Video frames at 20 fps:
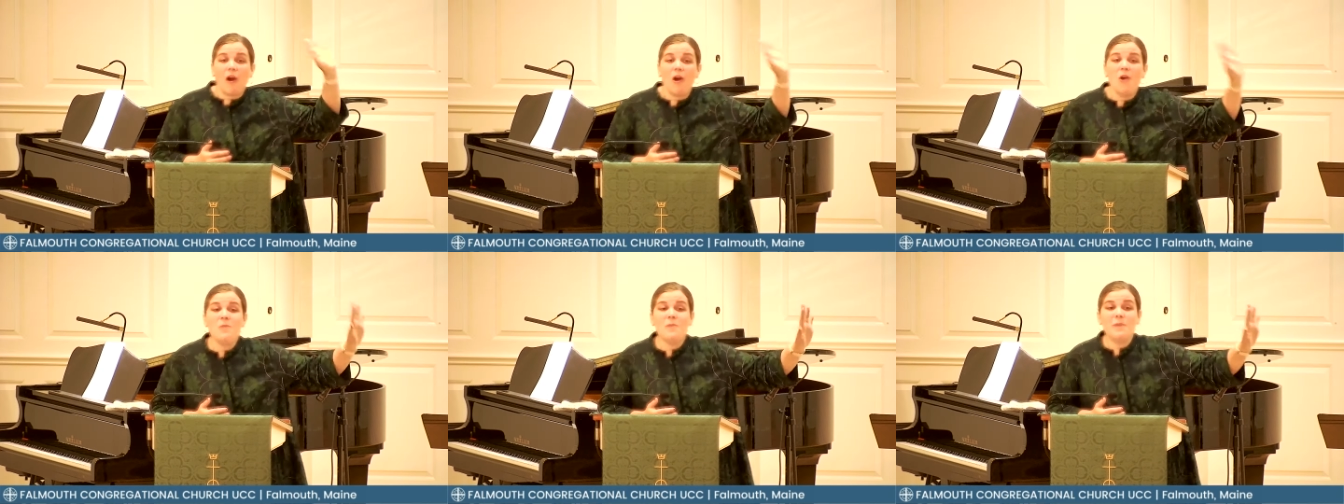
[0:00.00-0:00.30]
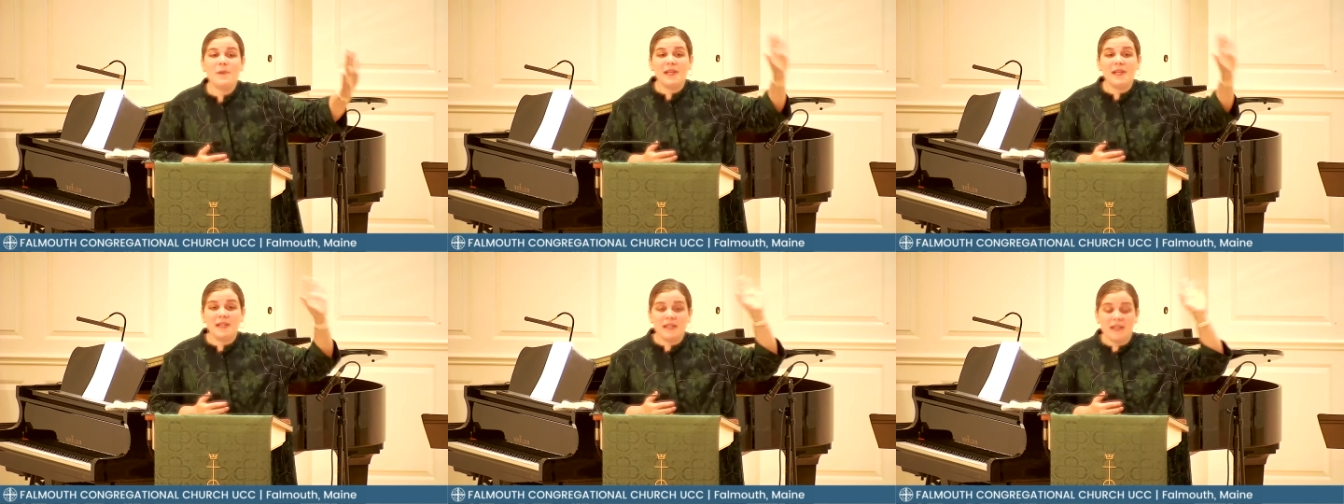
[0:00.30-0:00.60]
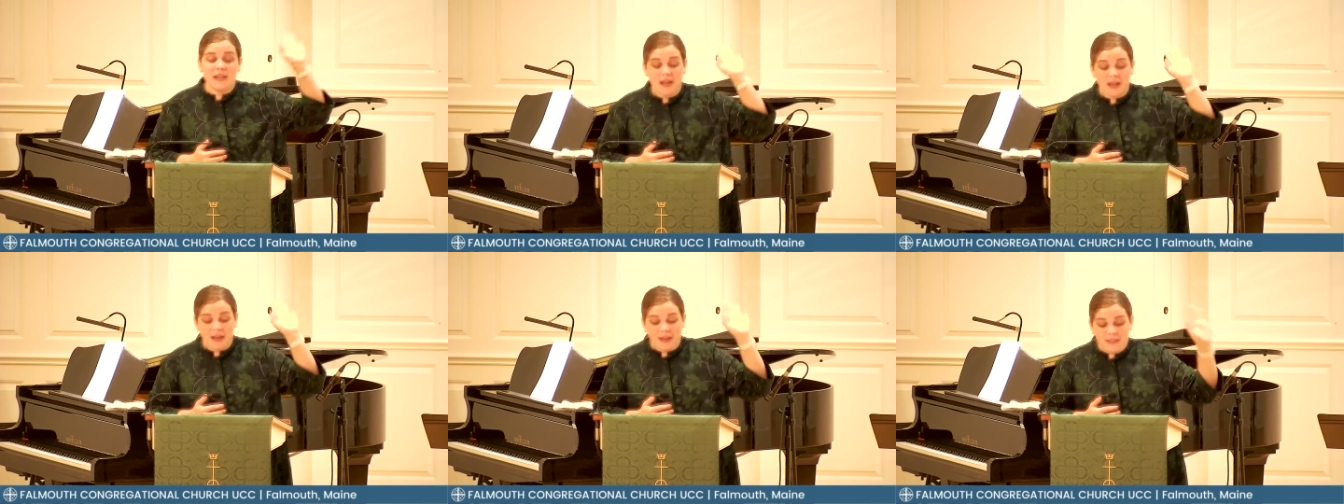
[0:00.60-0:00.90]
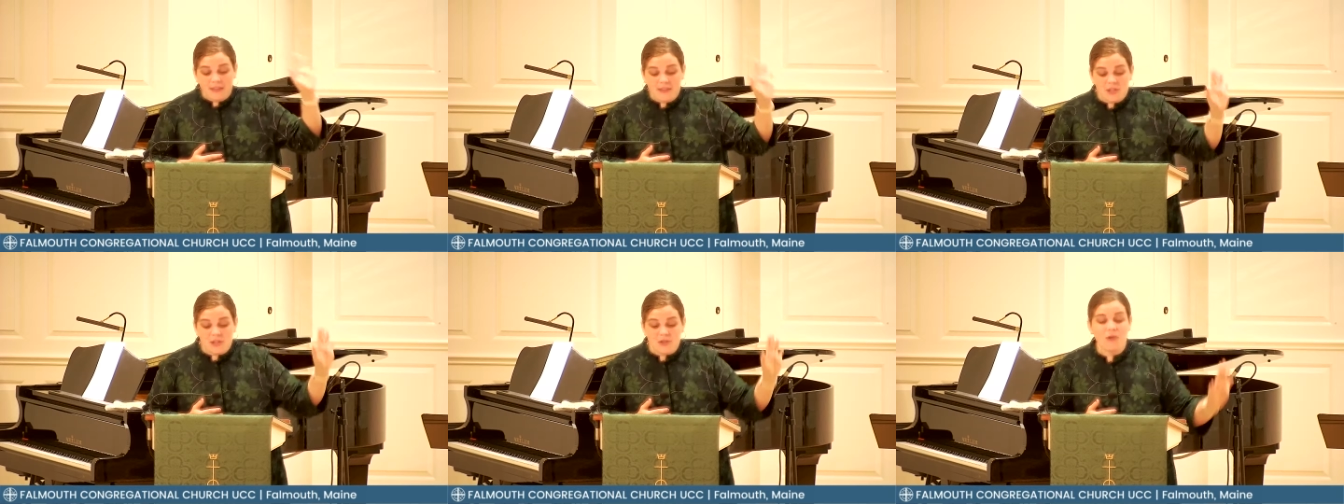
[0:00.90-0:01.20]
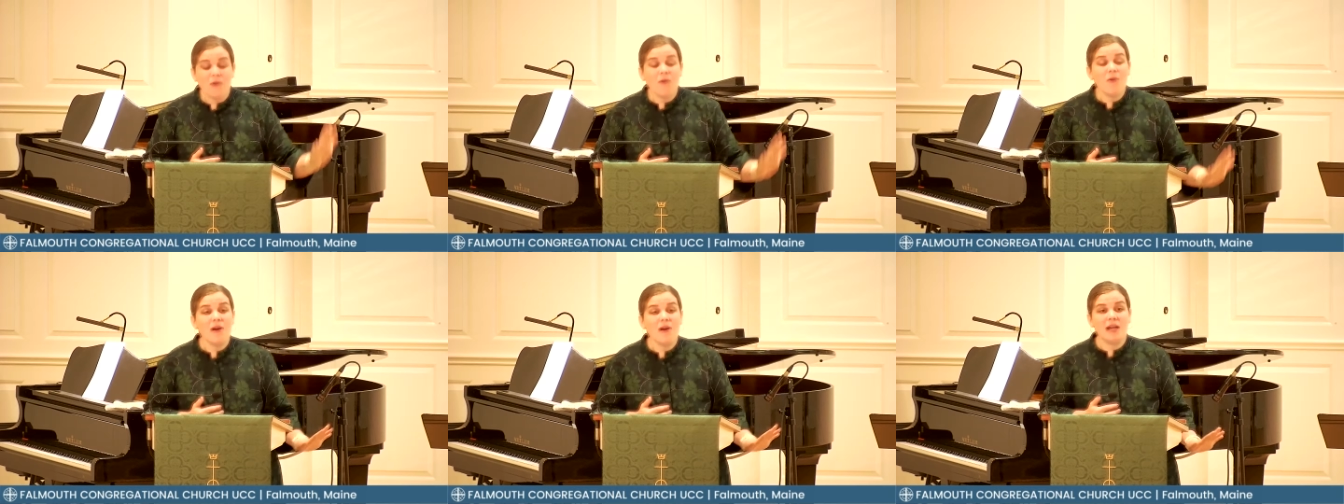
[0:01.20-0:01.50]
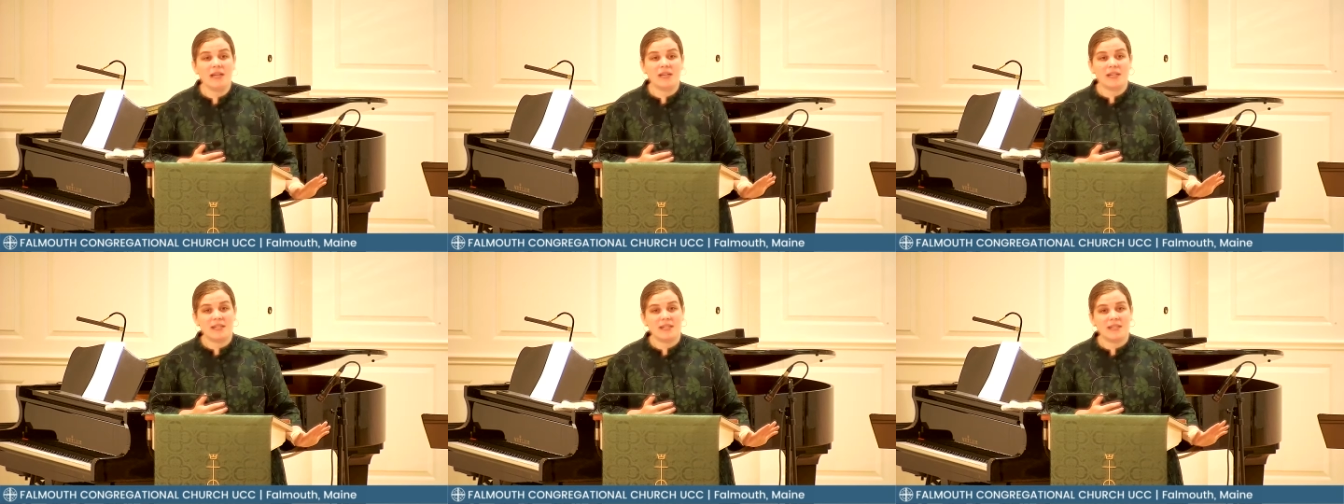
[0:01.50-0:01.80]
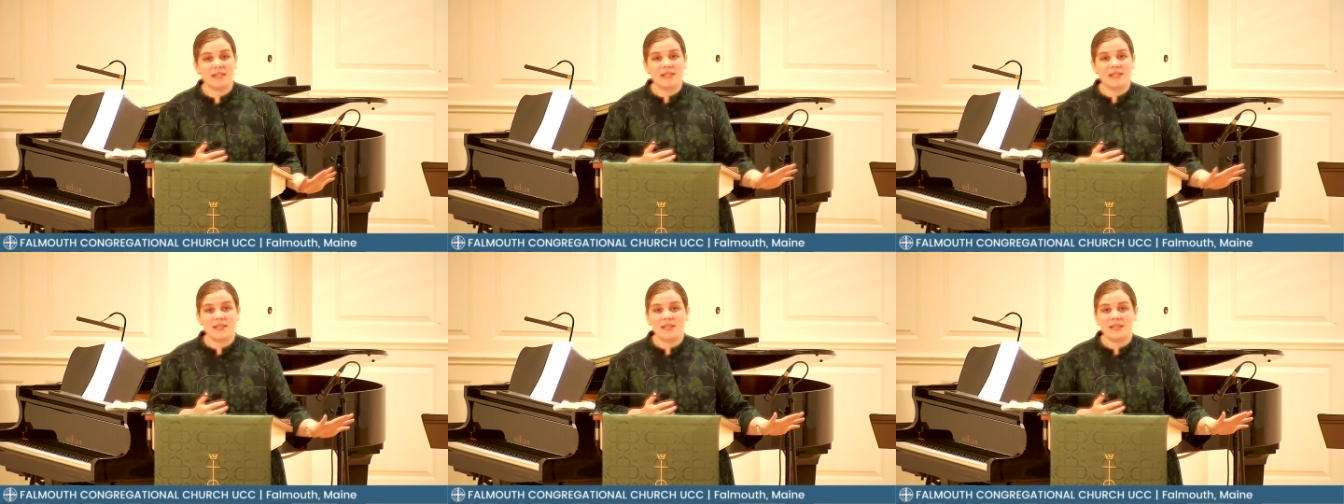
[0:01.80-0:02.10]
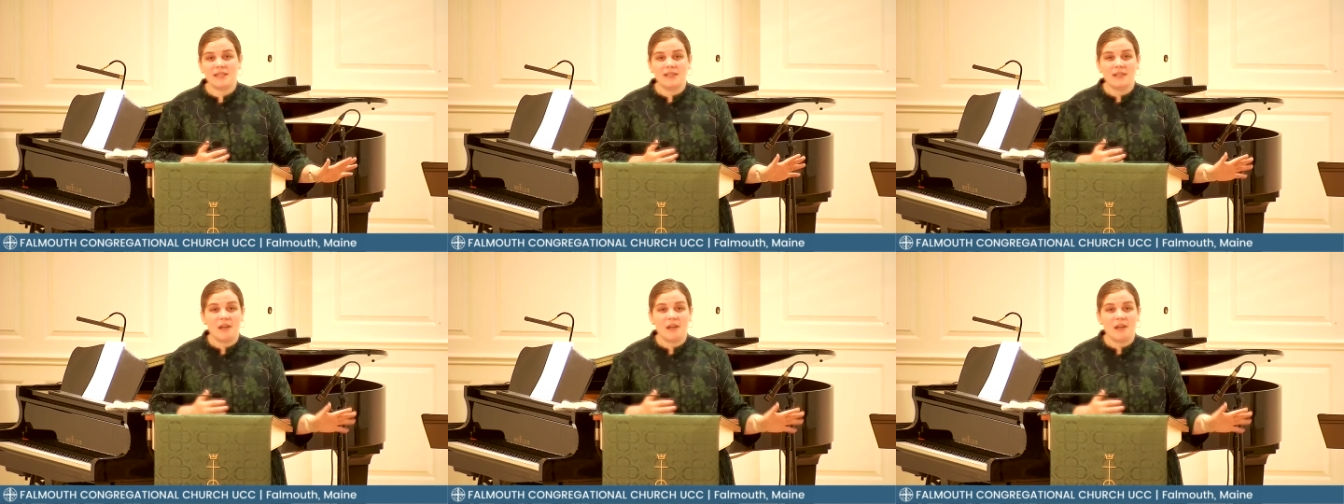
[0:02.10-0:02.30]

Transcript: open the doors,